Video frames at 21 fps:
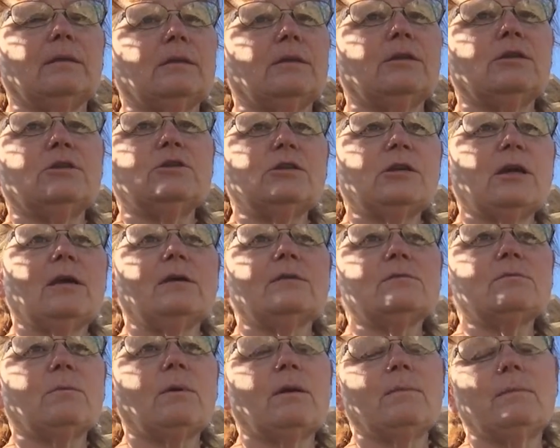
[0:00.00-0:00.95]
you
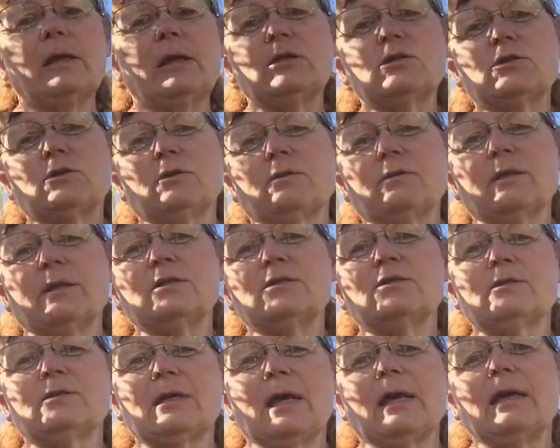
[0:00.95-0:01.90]
just want to make sure
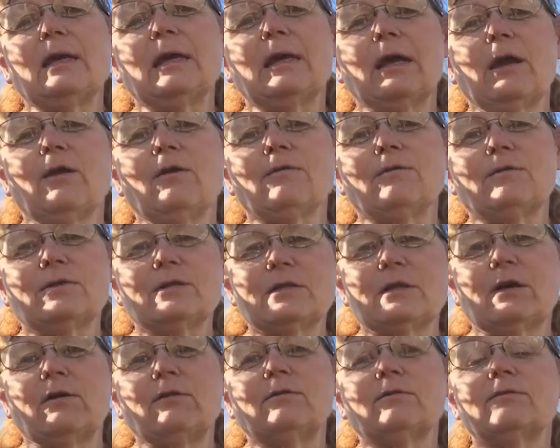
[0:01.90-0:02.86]
that you're taking care of
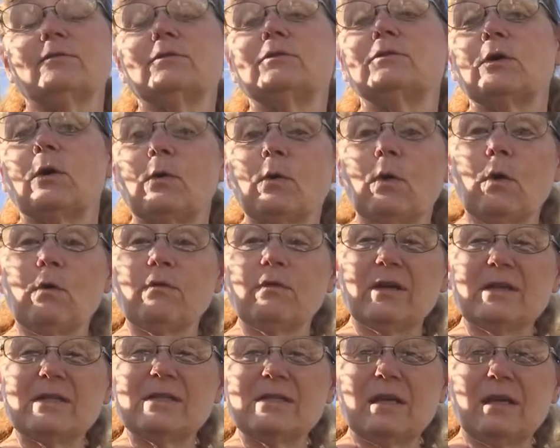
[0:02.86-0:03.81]
yourself. Don't
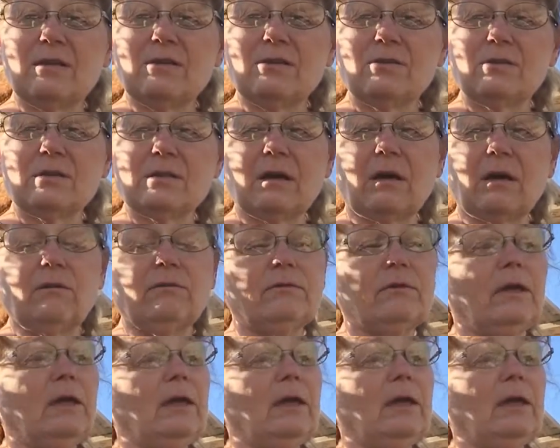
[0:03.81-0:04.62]
overextend yourself.